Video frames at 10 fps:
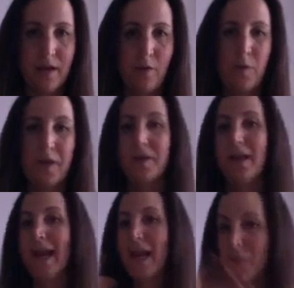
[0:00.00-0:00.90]

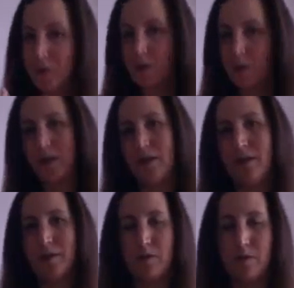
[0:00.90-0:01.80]
will everyone
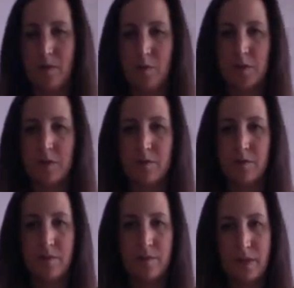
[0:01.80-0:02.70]
on a review board
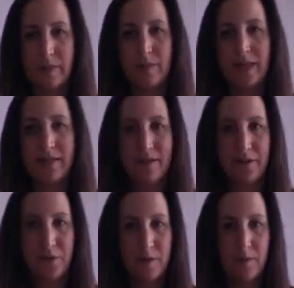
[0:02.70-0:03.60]
read my
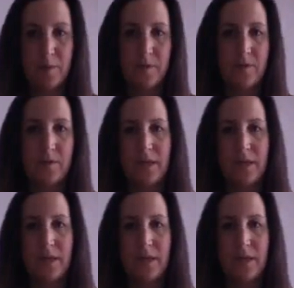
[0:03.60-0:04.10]
entire grant proposal?